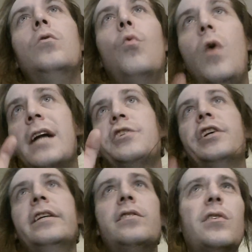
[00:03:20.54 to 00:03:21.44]
watch
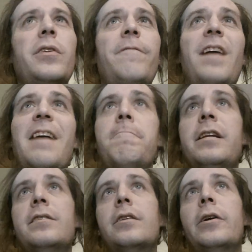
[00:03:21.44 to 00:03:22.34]
it. It's only 5
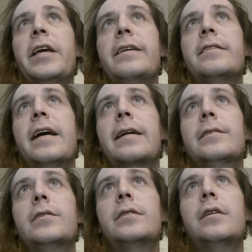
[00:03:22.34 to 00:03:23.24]
minutes 38
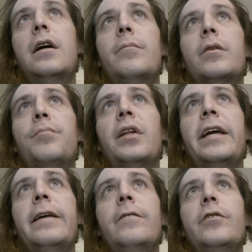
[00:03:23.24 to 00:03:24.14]
seconds. I'm gonna
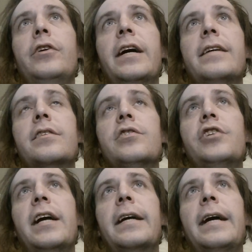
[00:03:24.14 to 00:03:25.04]
play it and you guys can
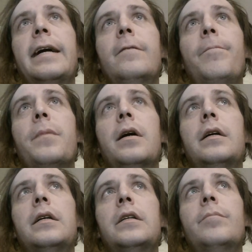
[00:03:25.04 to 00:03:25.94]
check it out.
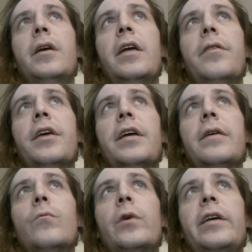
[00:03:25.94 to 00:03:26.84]
And
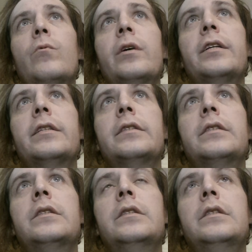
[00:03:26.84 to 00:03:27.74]
then
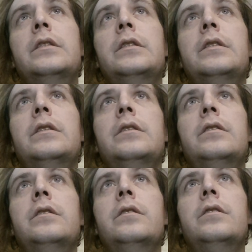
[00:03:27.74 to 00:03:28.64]
we're
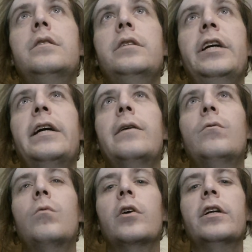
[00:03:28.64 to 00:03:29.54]

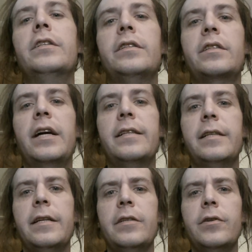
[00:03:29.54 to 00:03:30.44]
gonna discuss
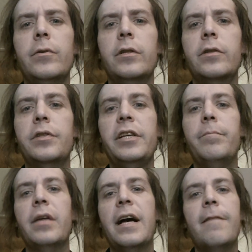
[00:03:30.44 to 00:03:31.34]
it and do a little
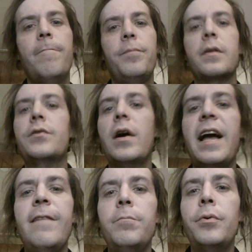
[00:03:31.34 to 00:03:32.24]
deep dive. So I
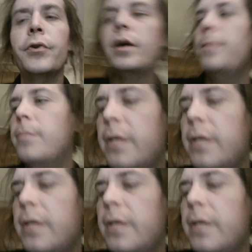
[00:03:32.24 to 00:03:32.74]
have it pulled up on